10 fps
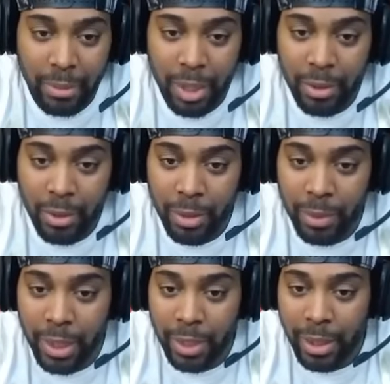You all the
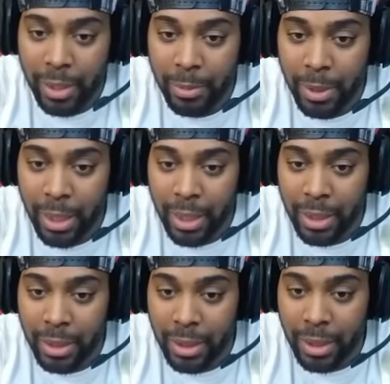way down there, bro.
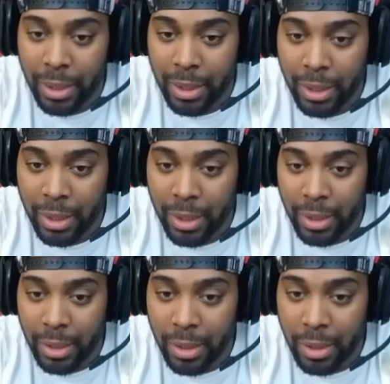
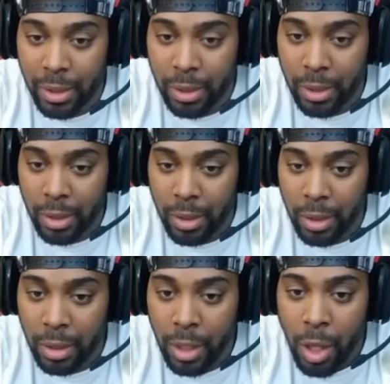I
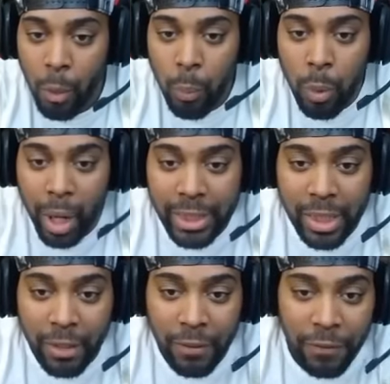can't. What
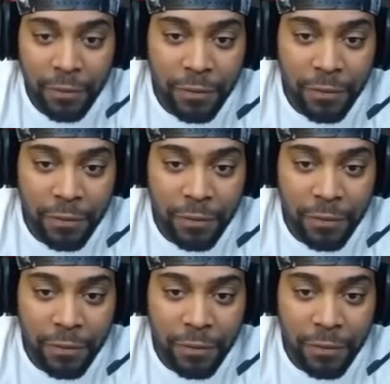the f...